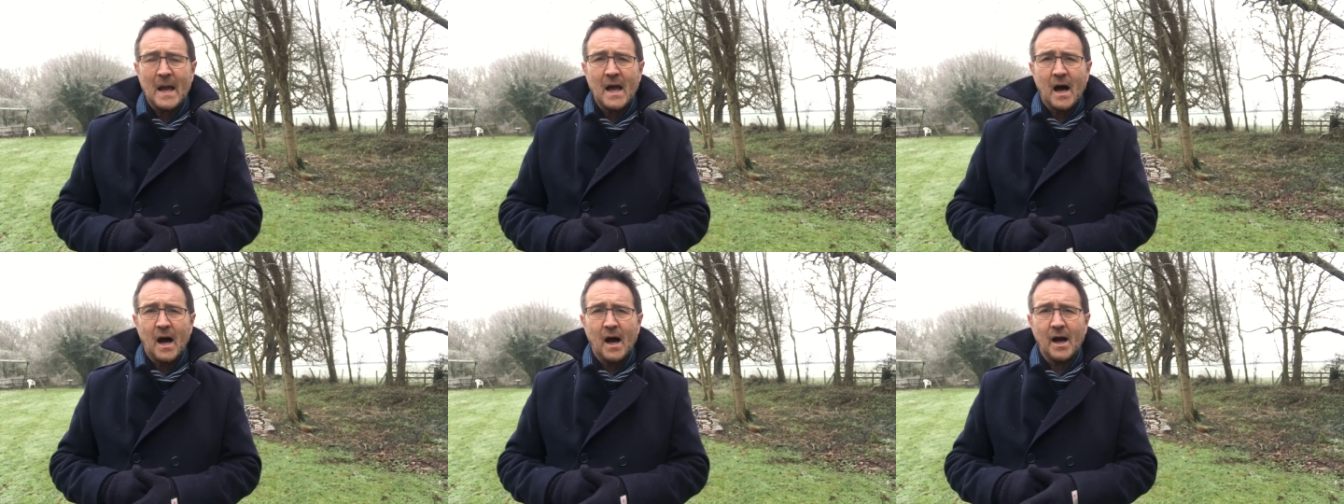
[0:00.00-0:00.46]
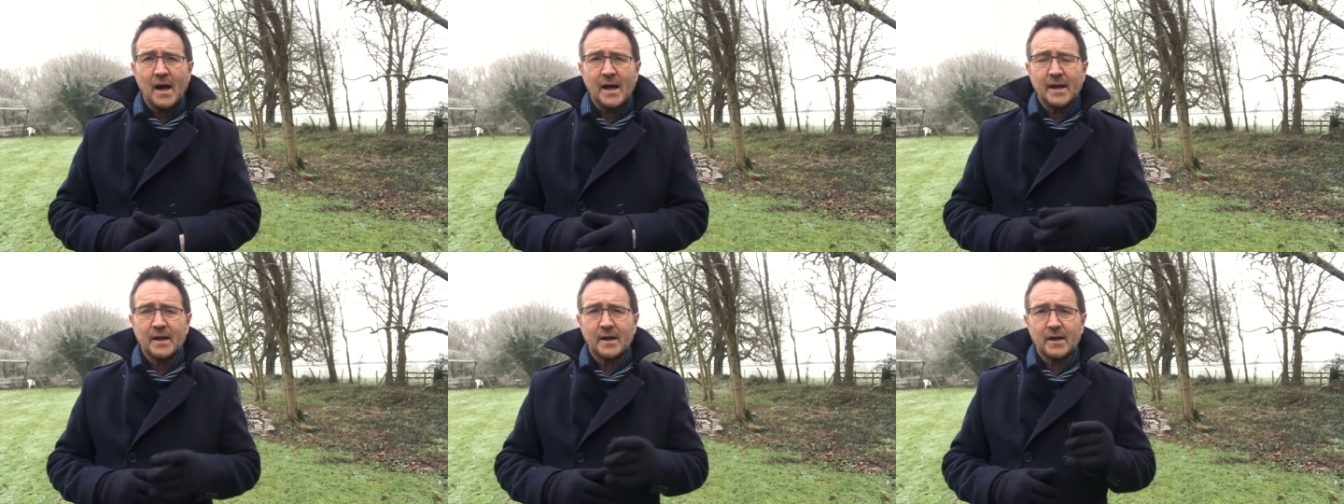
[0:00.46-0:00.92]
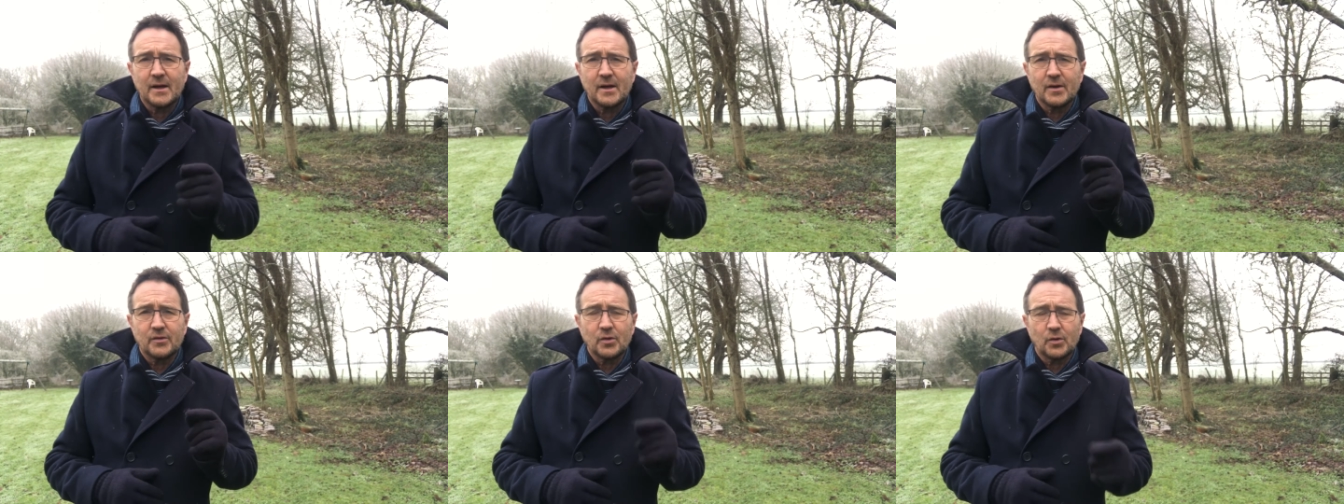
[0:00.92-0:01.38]
I uh,
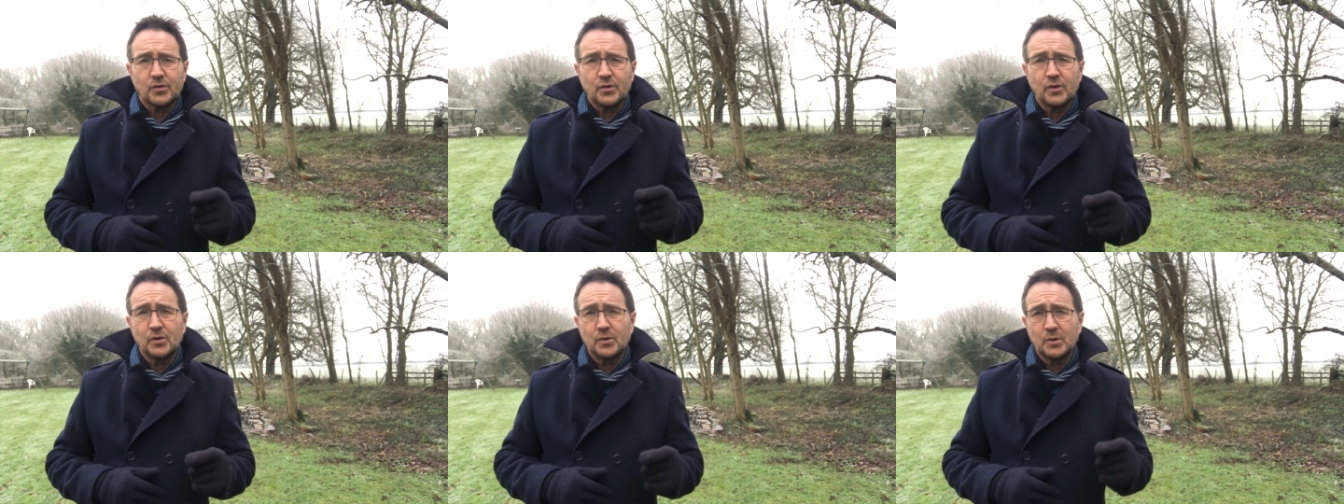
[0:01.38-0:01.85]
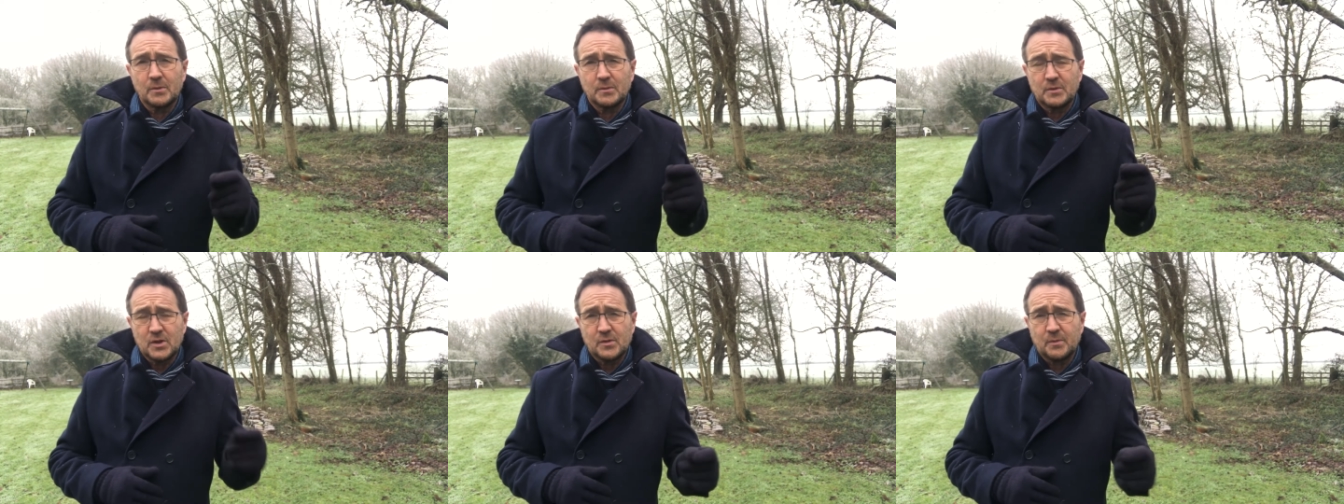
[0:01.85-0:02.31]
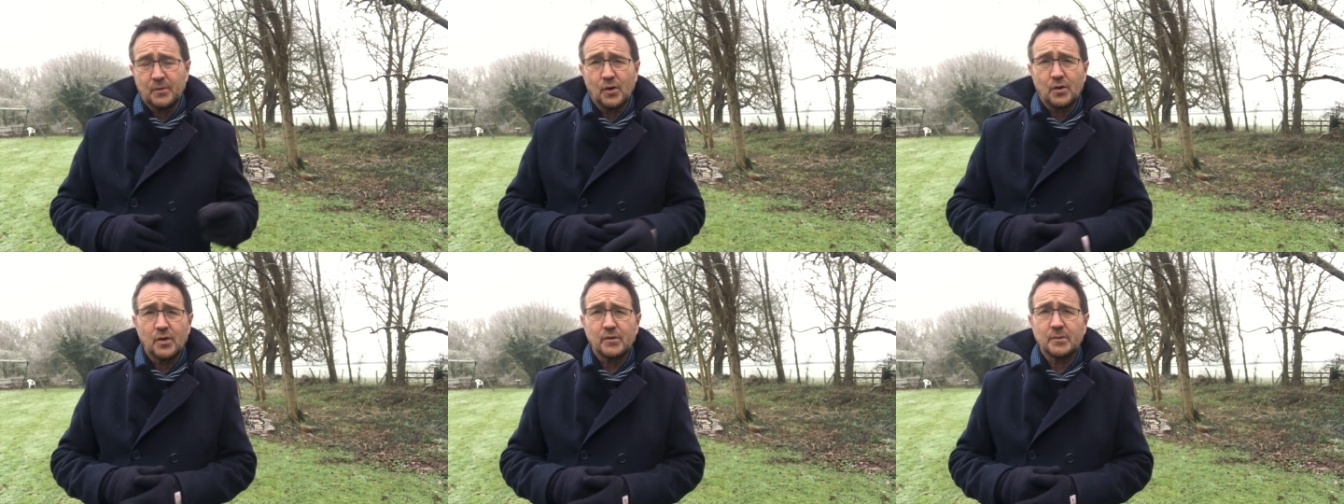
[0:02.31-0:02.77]
talked to you just before
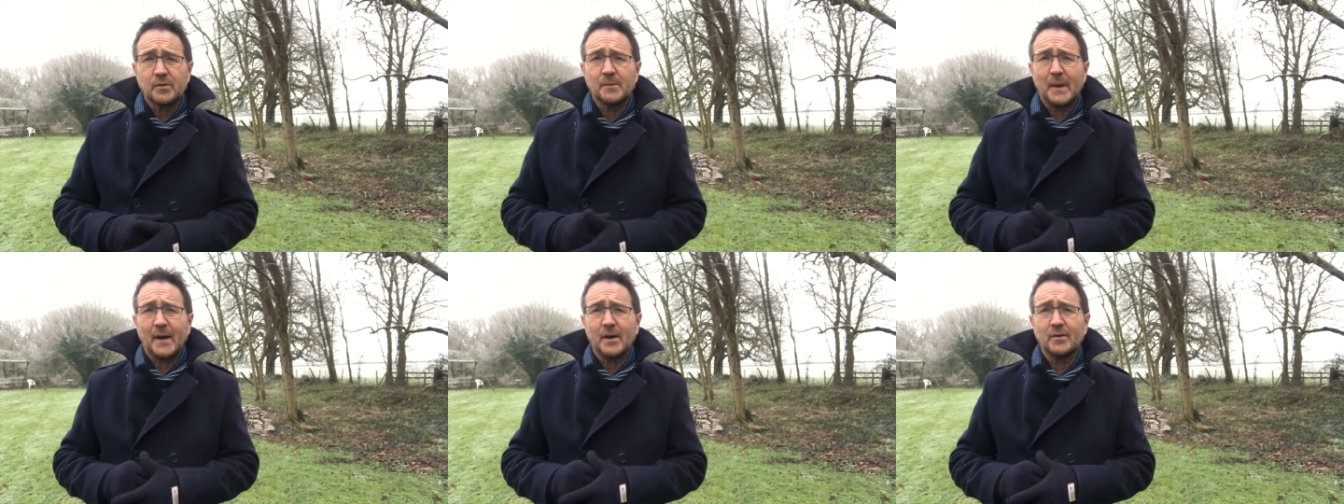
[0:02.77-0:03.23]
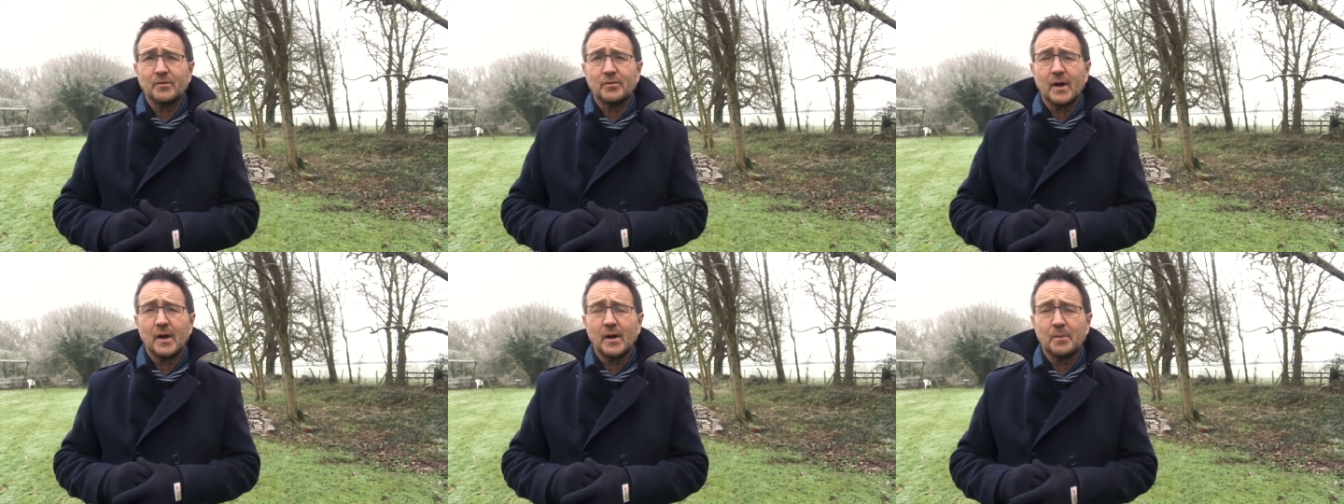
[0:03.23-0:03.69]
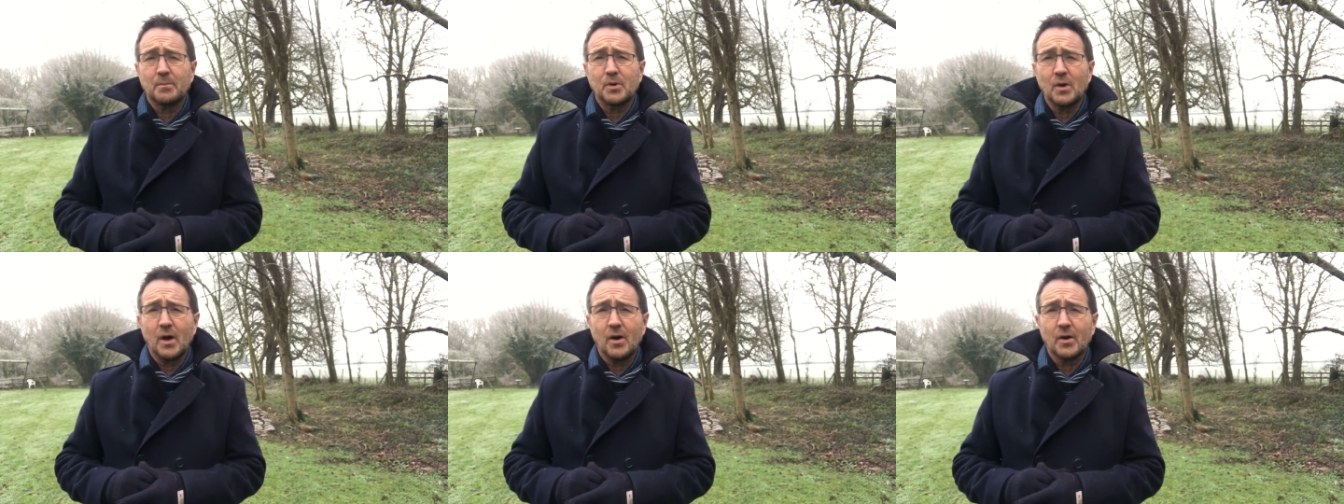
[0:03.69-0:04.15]
Christmas about uh,
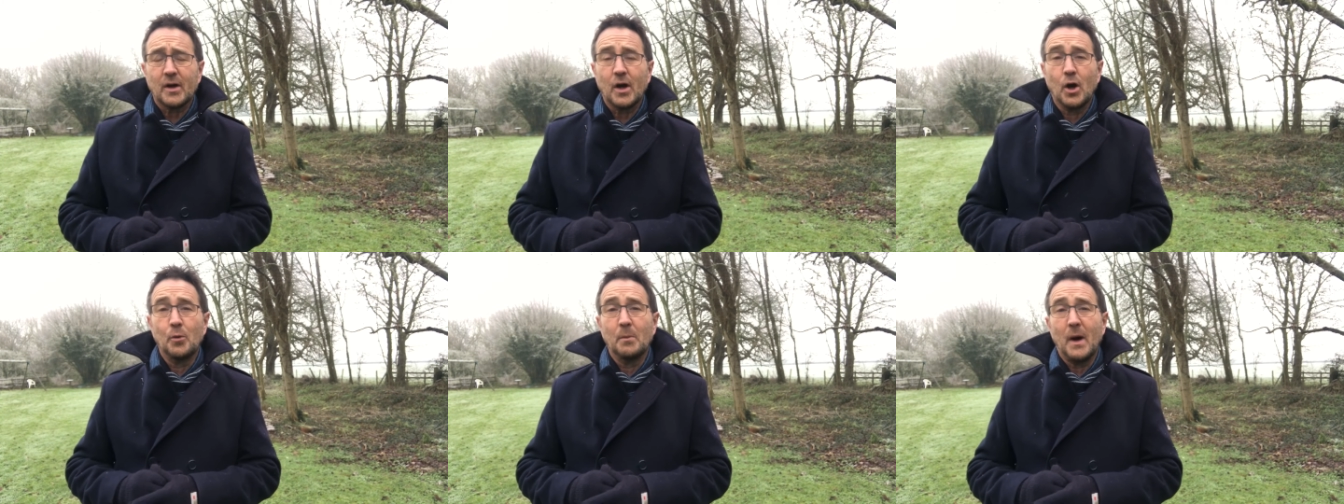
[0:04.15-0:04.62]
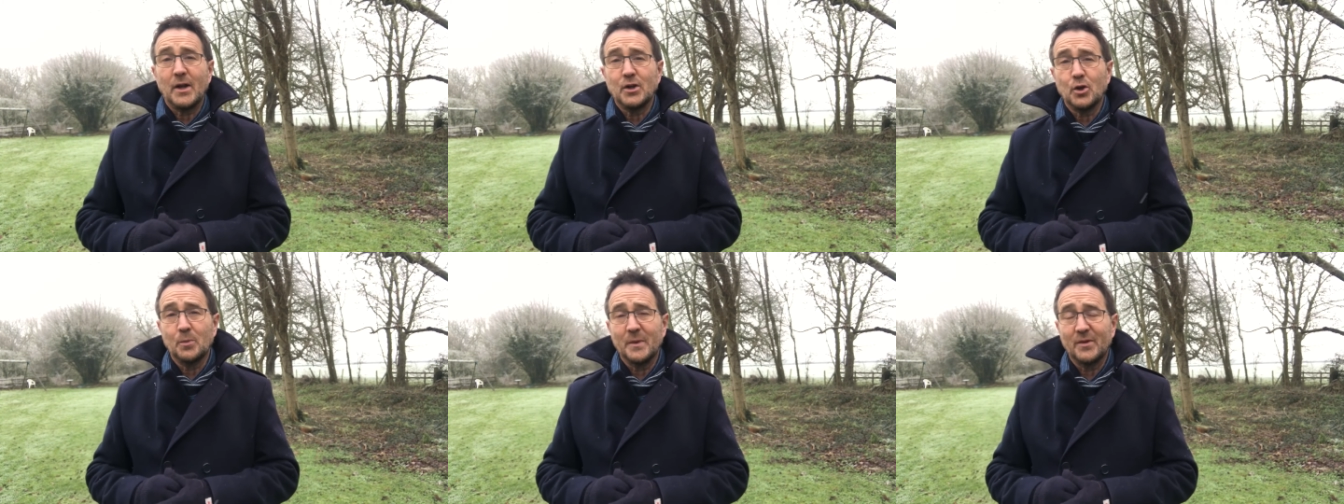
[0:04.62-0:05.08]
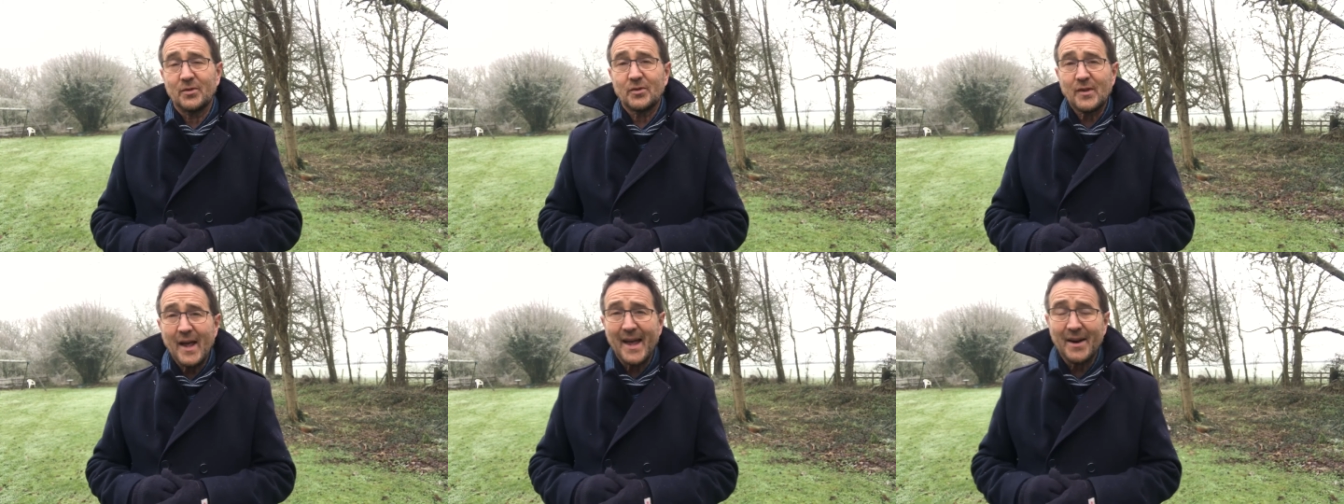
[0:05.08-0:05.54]
Poulenc O Magnum
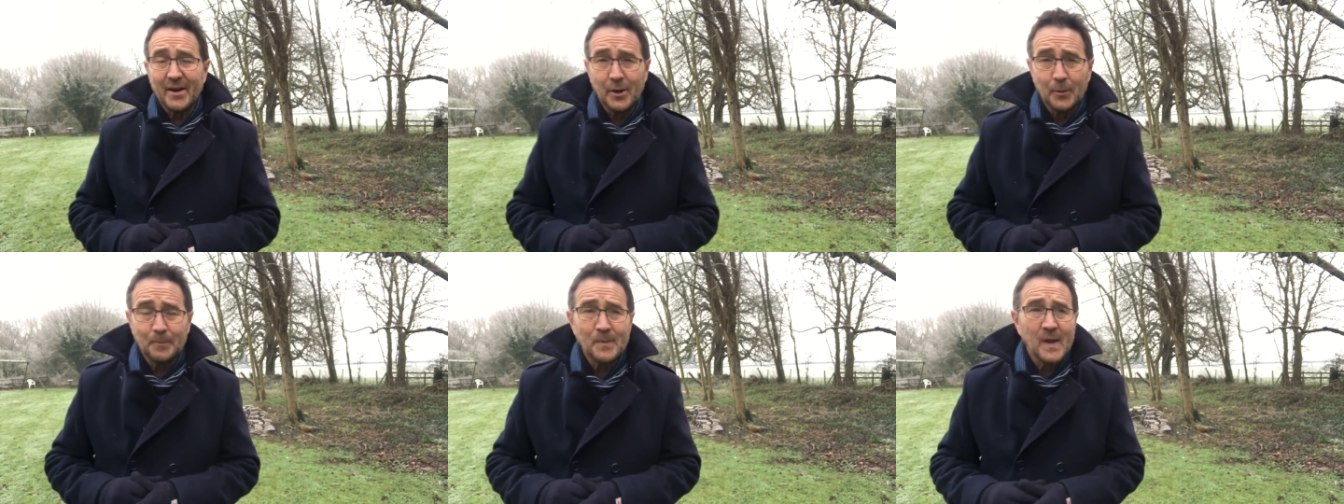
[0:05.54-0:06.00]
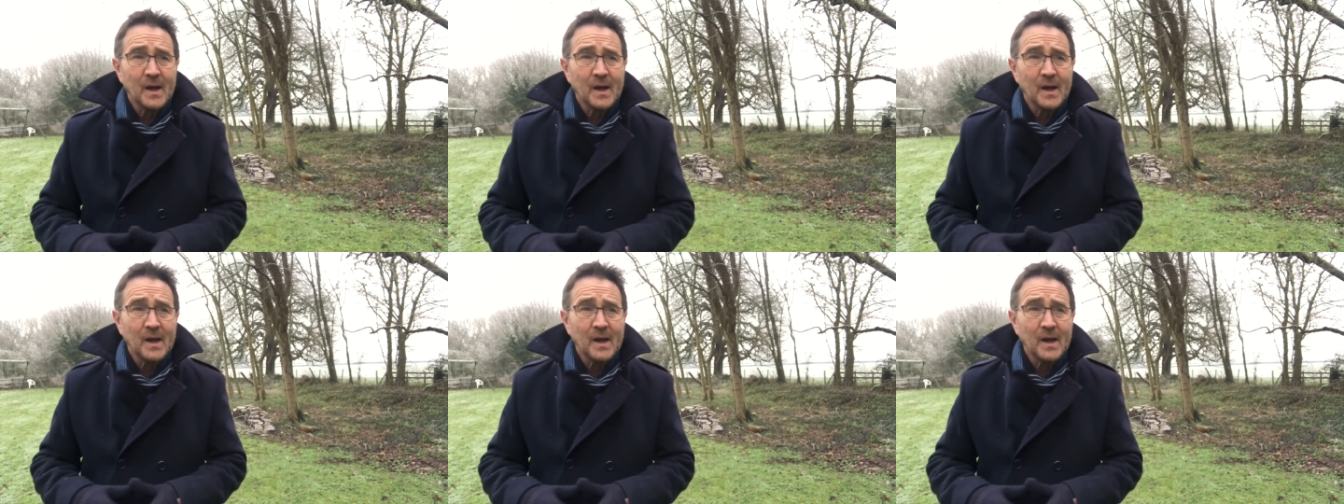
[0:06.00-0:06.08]
Mysterium.